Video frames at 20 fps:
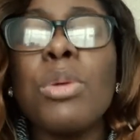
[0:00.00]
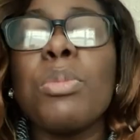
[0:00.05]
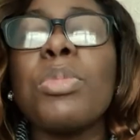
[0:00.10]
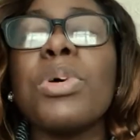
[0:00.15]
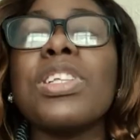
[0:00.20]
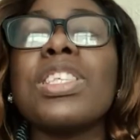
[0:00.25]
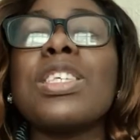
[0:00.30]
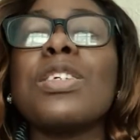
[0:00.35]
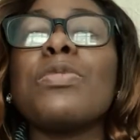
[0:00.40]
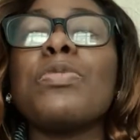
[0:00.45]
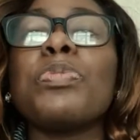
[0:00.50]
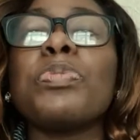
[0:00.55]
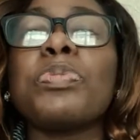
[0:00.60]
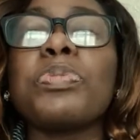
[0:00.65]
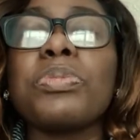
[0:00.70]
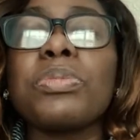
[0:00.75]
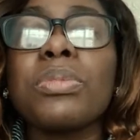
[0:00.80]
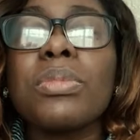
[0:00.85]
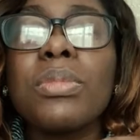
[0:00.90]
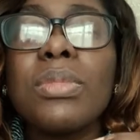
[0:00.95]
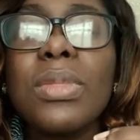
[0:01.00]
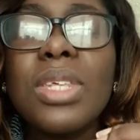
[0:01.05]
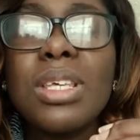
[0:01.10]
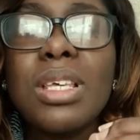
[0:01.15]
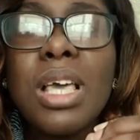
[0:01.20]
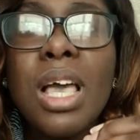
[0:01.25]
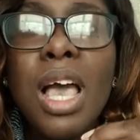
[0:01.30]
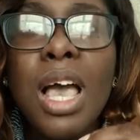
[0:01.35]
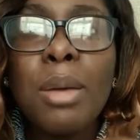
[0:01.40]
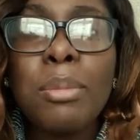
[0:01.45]
But
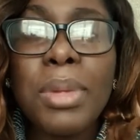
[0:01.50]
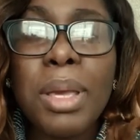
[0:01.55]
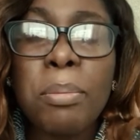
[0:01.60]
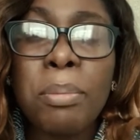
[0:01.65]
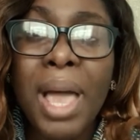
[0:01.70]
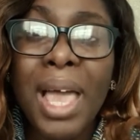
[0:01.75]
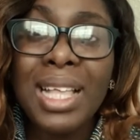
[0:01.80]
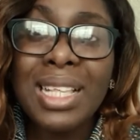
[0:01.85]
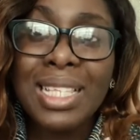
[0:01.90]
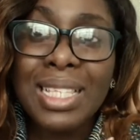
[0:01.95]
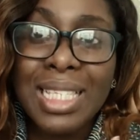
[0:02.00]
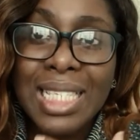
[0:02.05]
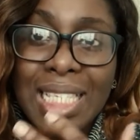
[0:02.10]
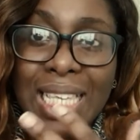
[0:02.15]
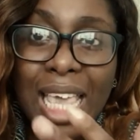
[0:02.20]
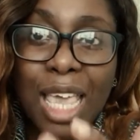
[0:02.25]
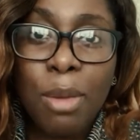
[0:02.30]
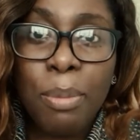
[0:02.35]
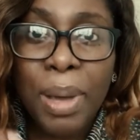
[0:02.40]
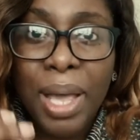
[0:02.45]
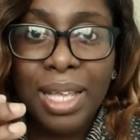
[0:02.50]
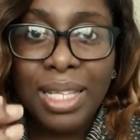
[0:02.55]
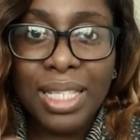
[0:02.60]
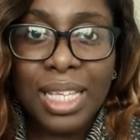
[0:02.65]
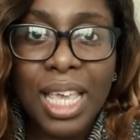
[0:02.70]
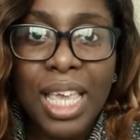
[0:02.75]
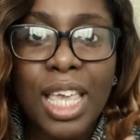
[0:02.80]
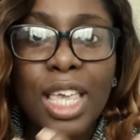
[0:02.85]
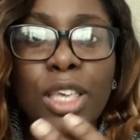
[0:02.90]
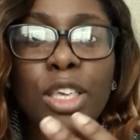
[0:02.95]
By day,
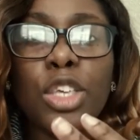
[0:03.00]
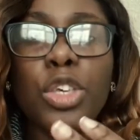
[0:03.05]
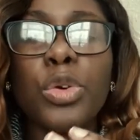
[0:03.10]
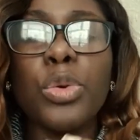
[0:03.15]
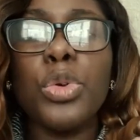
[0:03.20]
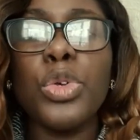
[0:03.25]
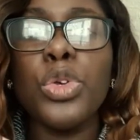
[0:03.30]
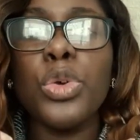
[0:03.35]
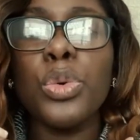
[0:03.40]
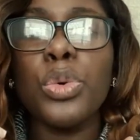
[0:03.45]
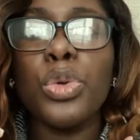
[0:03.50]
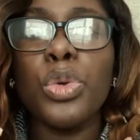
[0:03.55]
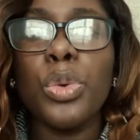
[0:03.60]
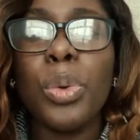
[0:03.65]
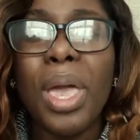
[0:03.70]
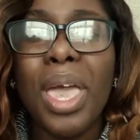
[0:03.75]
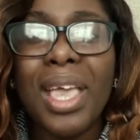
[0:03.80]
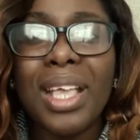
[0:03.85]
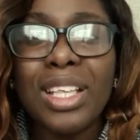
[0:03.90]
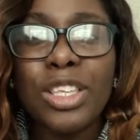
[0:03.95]
you